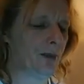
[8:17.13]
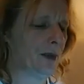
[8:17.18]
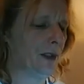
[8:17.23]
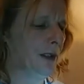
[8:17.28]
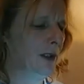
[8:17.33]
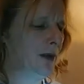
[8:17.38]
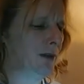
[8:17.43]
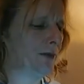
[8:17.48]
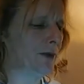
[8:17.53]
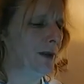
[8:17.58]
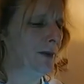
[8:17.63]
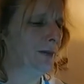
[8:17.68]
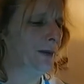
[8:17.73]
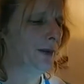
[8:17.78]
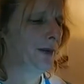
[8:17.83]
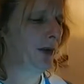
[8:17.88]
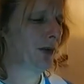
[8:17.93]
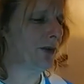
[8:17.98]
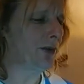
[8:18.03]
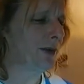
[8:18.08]

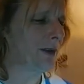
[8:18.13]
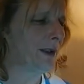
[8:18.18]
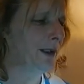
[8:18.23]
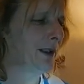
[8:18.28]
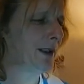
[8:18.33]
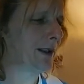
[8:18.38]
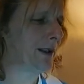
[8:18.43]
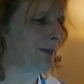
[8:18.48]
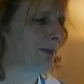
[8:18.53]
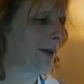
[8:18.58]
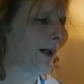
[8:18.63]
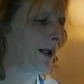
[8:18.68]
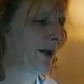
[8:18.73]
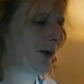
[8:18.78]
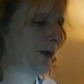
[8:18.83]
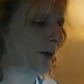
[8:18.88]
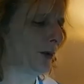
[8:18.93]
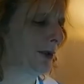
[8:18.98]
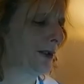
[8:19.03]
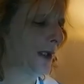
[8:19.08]
reproduction of the
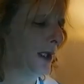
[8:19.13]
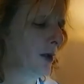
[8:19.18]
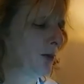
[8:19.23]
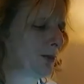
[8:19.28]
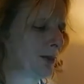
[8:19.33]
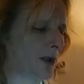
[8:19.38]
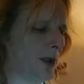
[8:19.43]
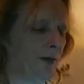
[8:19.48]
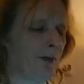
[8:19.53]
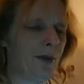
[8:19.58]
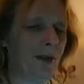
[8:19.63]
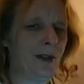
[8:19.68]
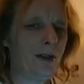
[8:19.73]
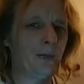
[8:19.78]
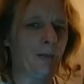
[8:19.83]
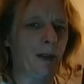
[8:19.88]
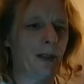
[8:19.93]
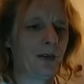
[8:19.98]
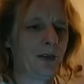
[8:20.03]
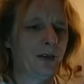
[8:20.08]
Paranoid album cover. This
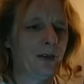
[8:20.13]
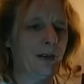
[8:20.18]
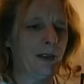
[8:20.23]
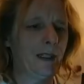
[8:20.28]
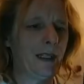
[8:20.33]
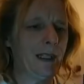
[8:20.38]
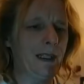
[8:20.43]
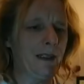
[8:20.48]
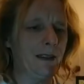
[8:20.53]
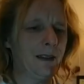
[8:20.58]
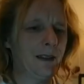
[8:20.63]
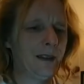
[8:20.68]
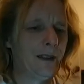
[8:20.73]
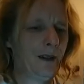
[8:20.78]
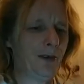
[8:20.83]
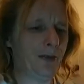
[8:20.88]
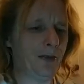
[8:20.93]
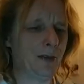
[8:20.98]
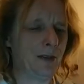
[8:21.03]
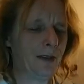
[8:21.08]
one's slightly
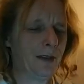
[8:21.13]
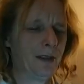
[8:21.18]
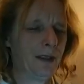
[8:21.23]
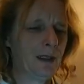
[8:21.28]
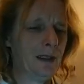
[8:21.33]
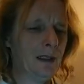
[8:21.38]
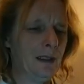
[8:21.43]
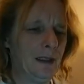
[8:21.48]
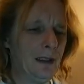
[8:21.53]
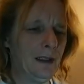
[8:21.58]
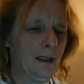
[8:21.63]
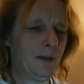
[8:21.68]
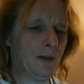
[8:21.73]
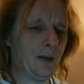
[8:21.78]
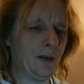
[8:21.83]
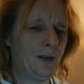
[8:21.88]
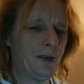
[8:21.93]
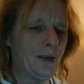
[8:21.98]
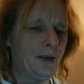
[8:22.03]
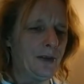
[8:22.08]
different, which is